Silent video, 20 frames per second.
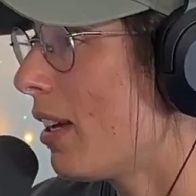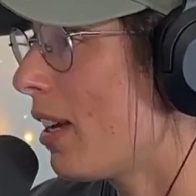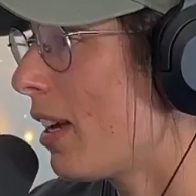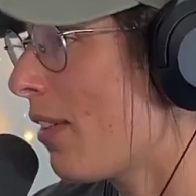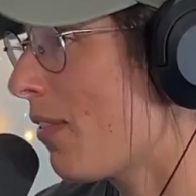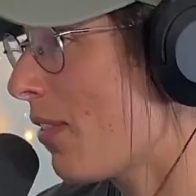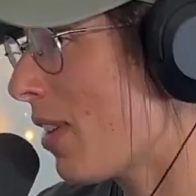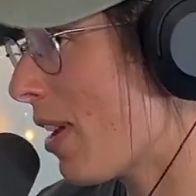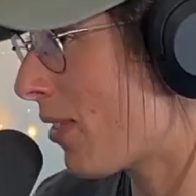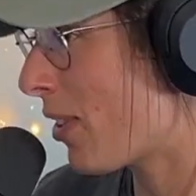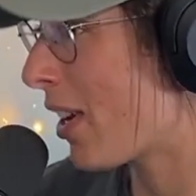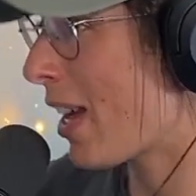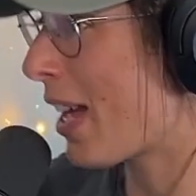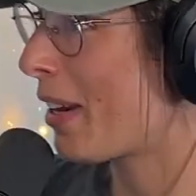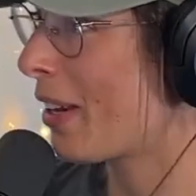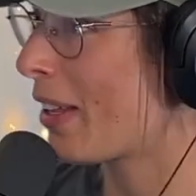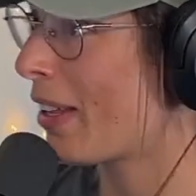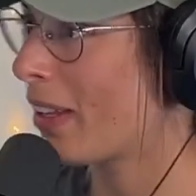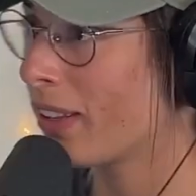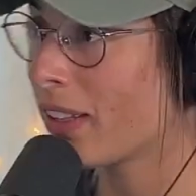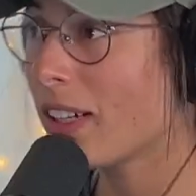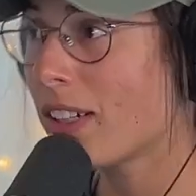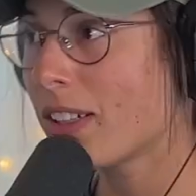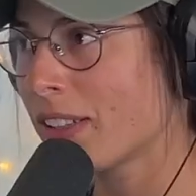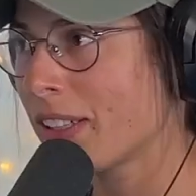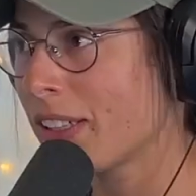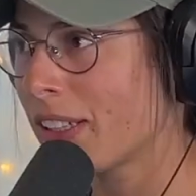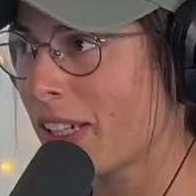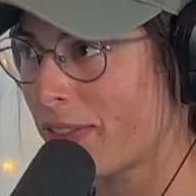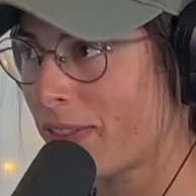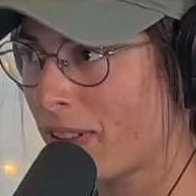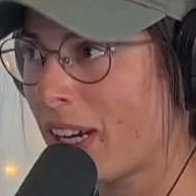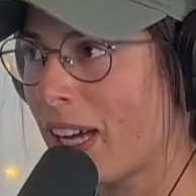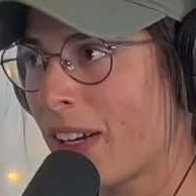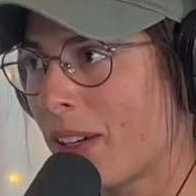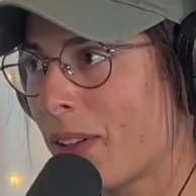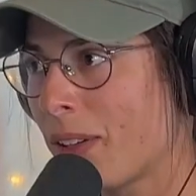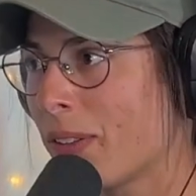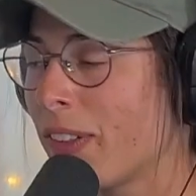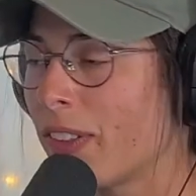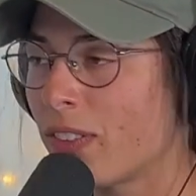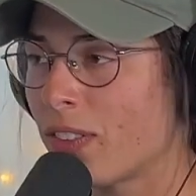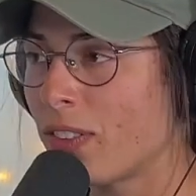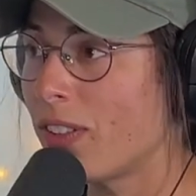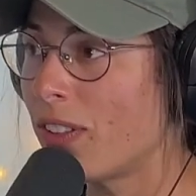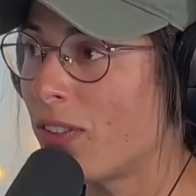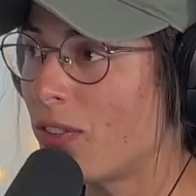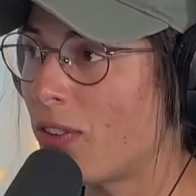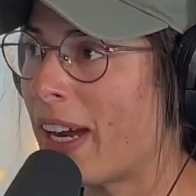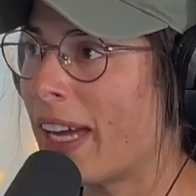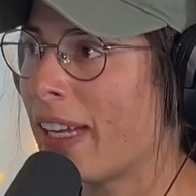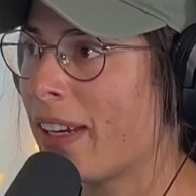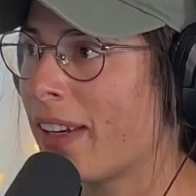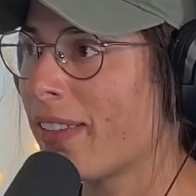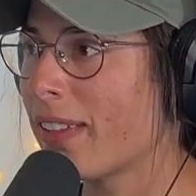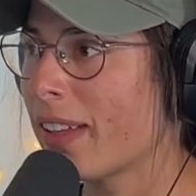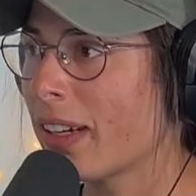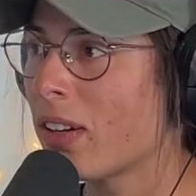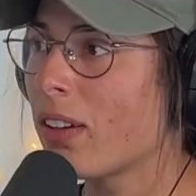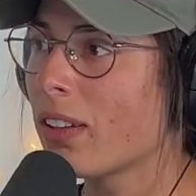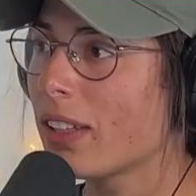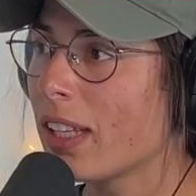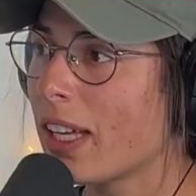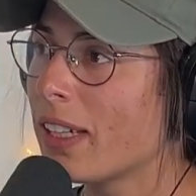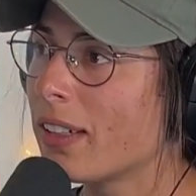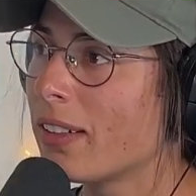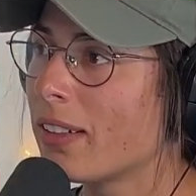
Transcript: I've luckily never had a reason to try anything online.